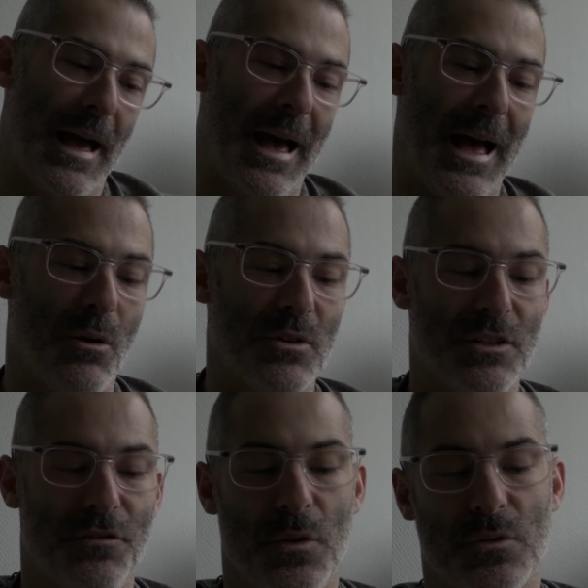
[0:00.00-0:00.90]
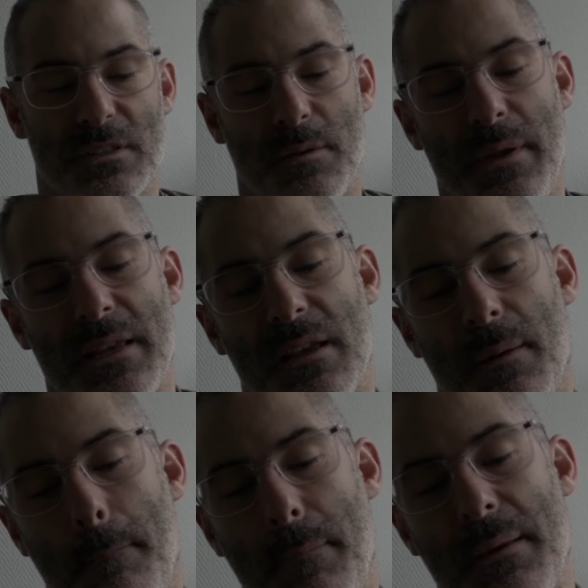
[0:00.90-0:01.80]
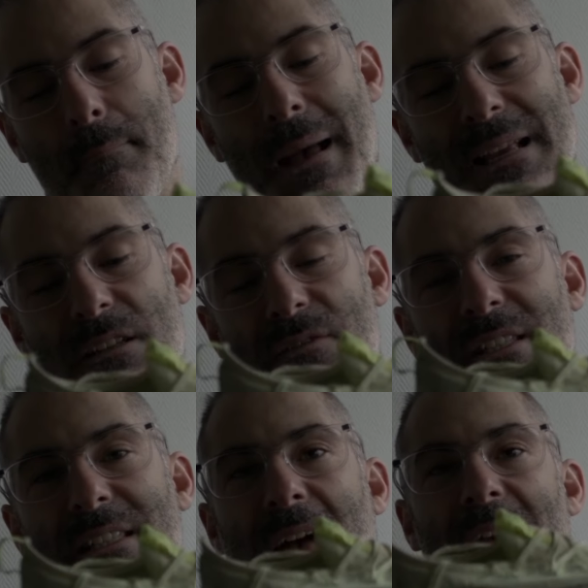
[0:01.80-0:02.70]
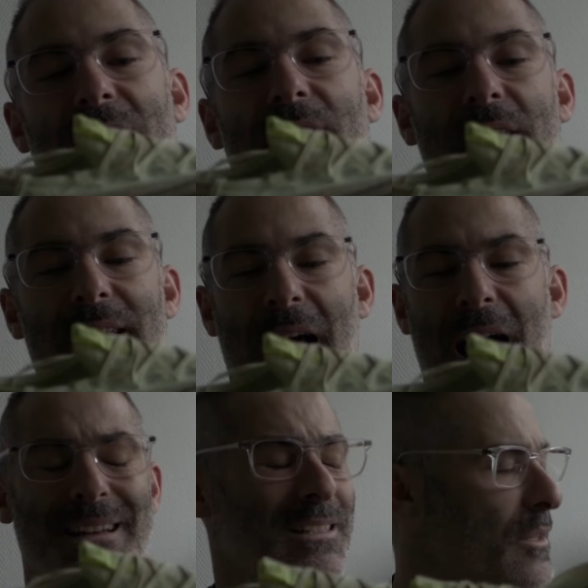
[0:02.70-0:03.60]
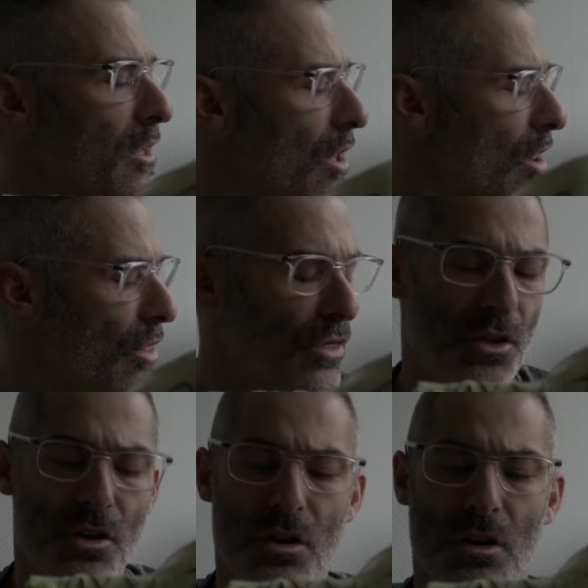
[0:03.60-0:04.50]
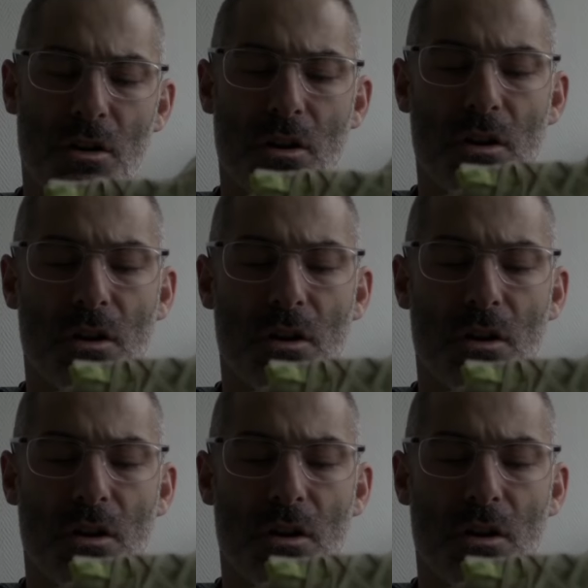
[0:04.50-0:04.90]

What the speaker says: how does it feel? So there's a big massive stack in these, and the